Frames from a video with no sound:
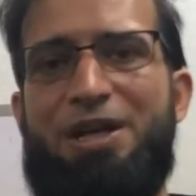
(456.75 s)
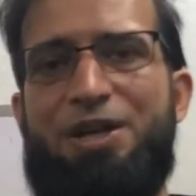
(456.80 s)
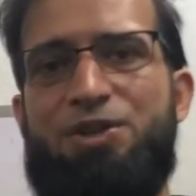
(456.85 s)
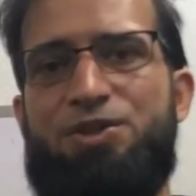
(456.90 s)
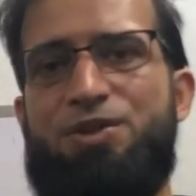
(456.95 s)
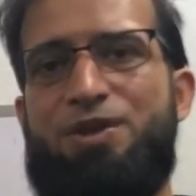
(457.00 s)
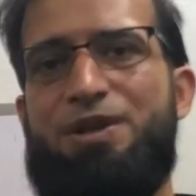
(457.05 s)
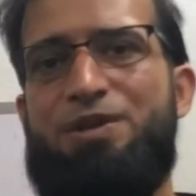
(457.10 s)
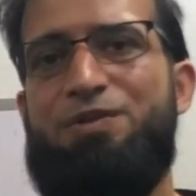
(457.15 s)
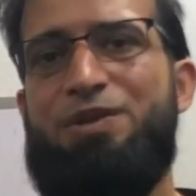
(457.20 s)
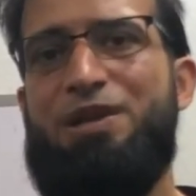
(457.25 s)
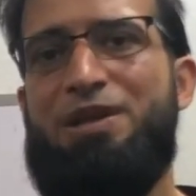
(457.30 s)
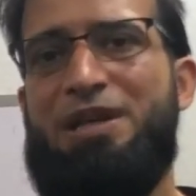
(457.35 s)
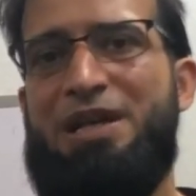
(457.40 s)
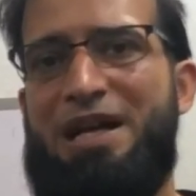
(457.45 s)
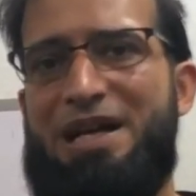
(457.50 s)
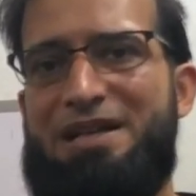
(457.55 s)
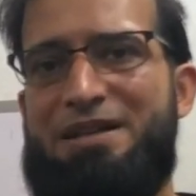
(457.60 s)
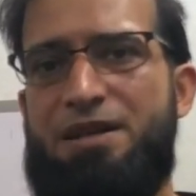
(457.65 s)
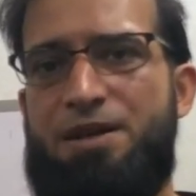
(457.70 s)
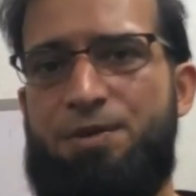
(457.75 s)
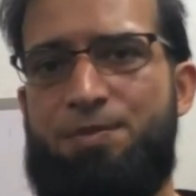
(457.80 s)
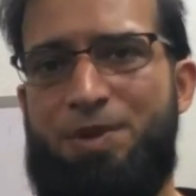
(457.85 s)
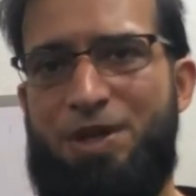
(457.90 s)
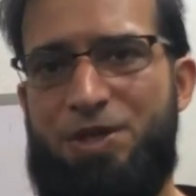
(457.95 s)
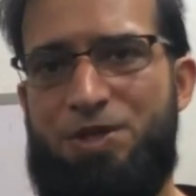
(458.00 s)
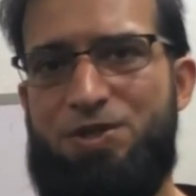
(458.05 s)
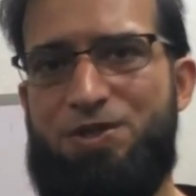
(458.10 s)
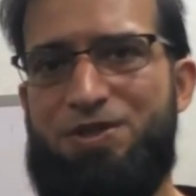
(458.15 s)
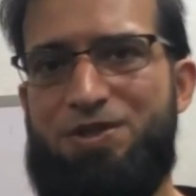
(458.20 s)
So it will guide our
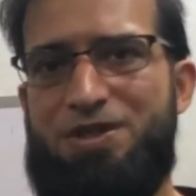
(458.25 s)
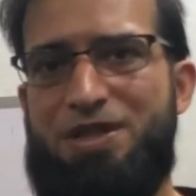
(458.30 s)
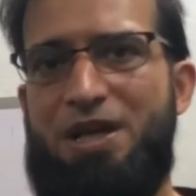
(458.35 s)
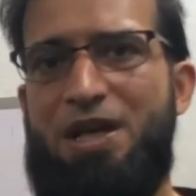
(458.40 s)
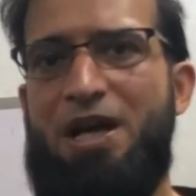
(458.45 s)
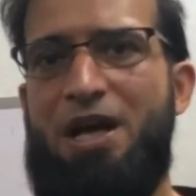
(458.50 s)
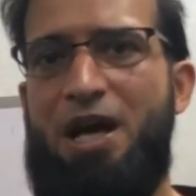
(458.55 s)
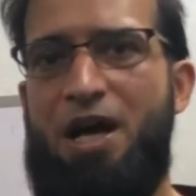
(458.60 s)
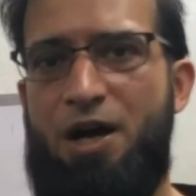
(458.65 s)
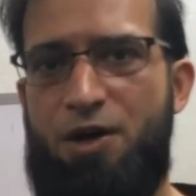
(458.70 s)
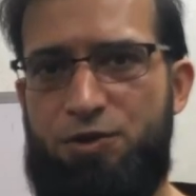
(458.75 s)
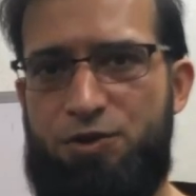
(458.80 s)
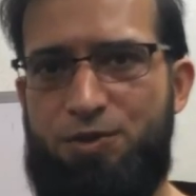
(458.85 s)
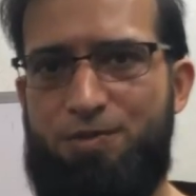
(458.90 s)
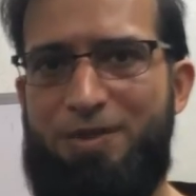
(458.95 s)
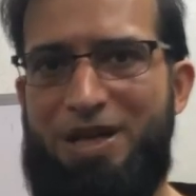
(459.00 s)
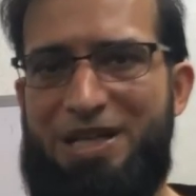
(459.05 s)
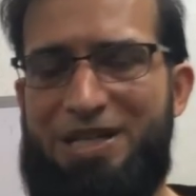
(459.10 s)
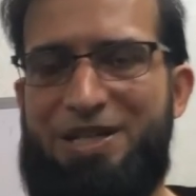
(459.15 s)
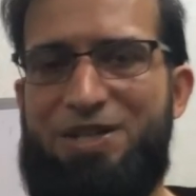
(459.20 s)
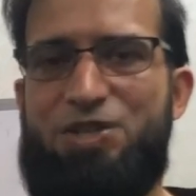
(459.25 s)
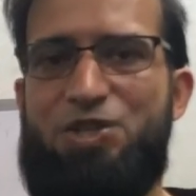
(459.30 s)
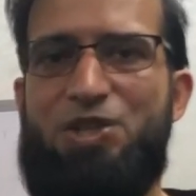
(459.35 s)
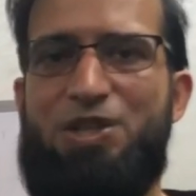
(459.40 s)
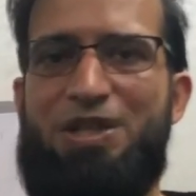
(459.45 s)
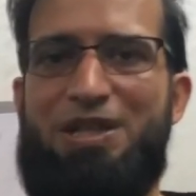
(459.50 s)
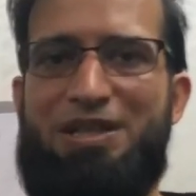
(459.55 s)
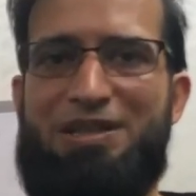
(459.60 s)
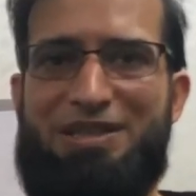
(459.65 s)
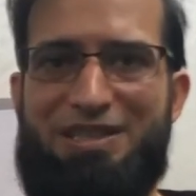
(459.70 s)
patients how to manage
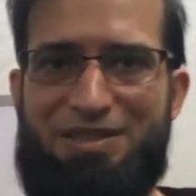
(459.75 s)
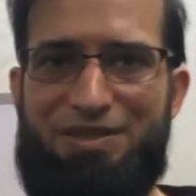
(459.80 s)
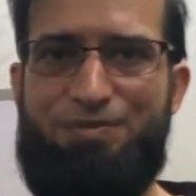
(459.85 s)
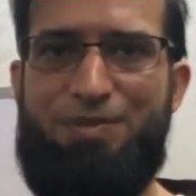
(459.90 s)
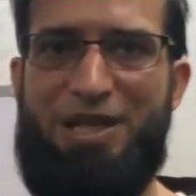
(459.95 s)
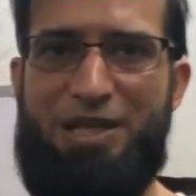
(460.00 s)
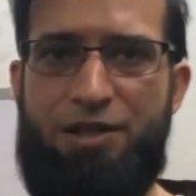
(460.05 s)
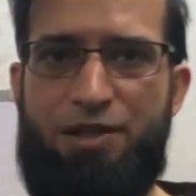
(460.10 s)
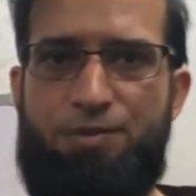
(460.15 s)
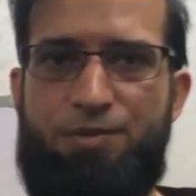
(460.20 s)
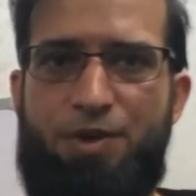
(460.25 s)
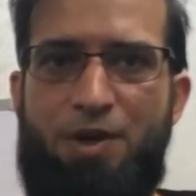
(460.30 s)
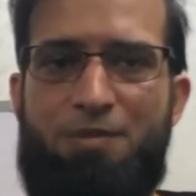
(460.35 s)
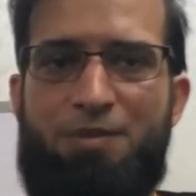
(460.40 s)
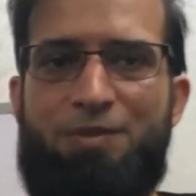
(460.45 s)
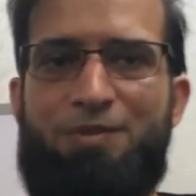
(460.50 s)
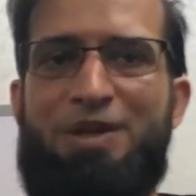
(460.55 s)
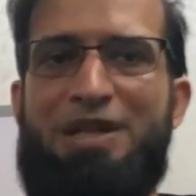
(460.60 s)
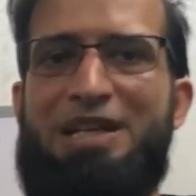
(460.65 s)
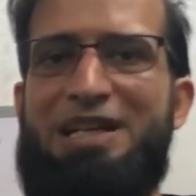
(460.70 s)
this medical problem.